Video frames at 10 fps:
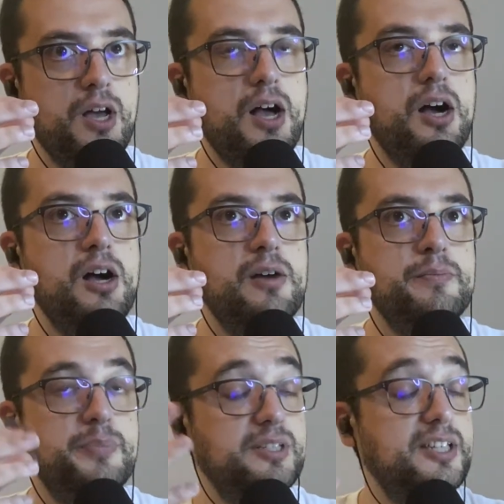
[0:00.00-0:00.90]

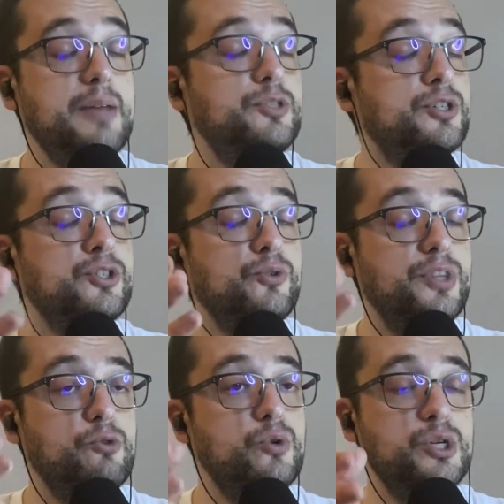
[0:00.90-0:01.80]
perceptions on
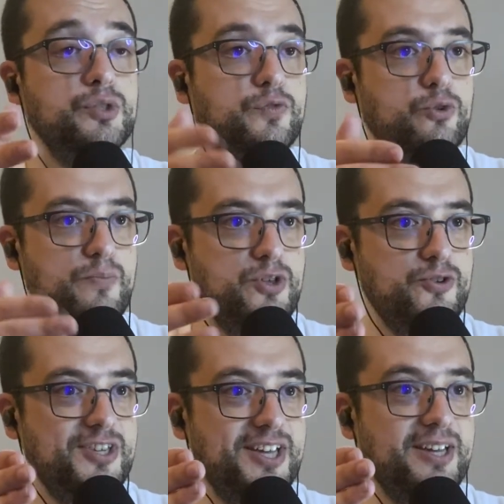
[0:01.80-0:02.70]
the world through
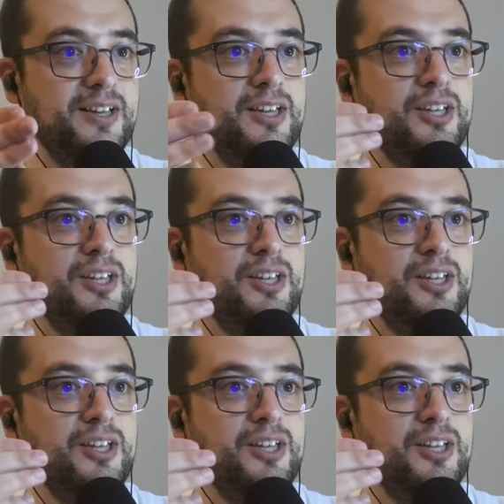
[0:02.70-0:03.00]
music.